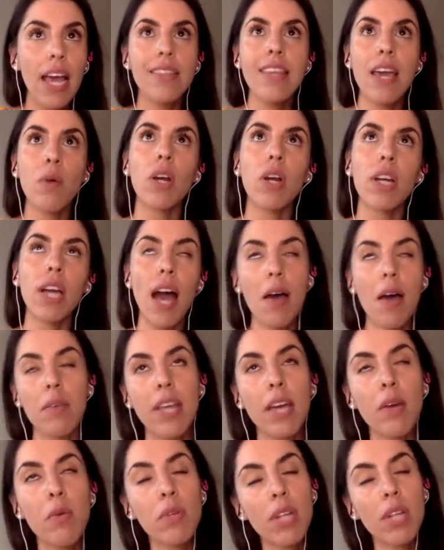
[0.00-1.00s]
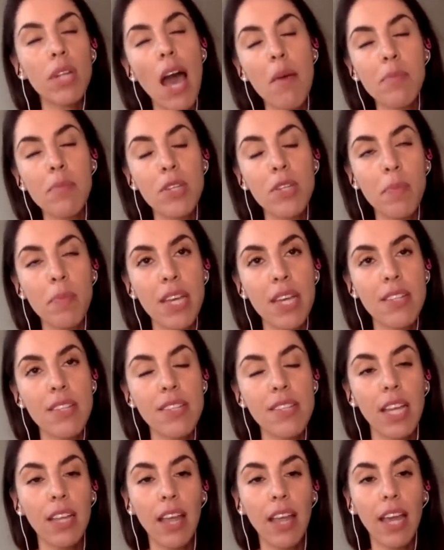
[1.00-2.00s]
they were they would come to me
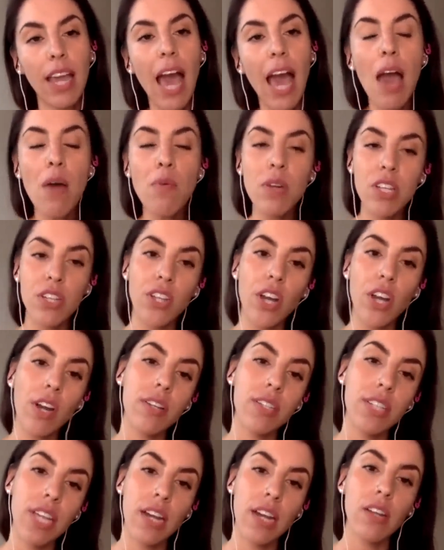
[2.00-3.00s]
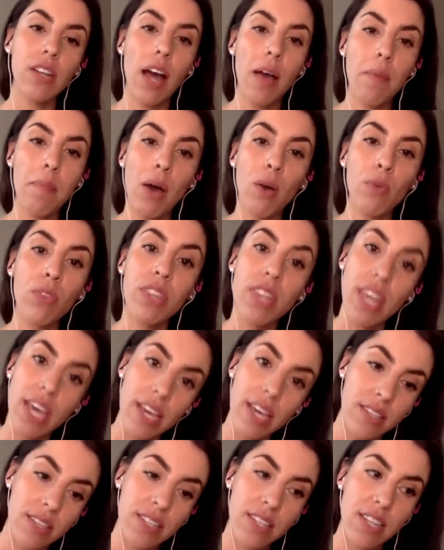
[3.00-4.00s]
and say like i want to start a channel about
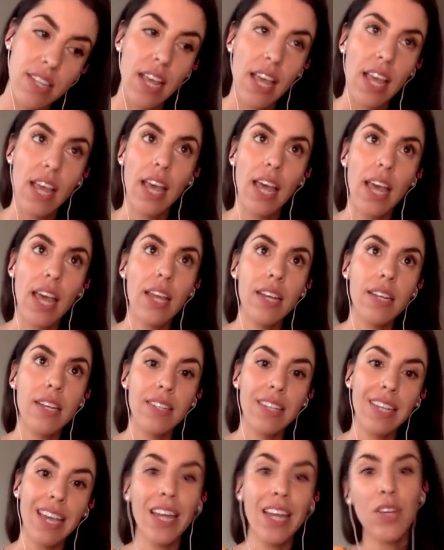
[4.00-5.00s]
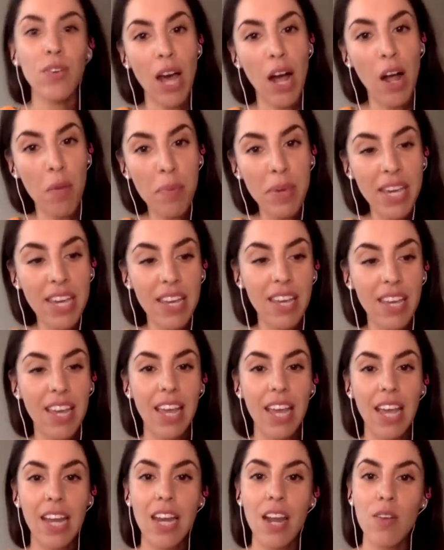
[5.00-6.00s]
this and can you help me and i
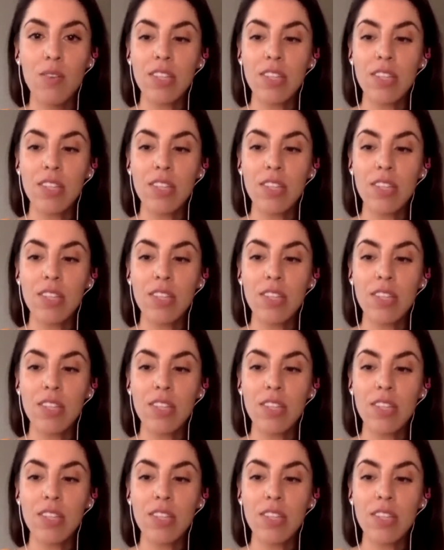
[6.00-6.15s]
was like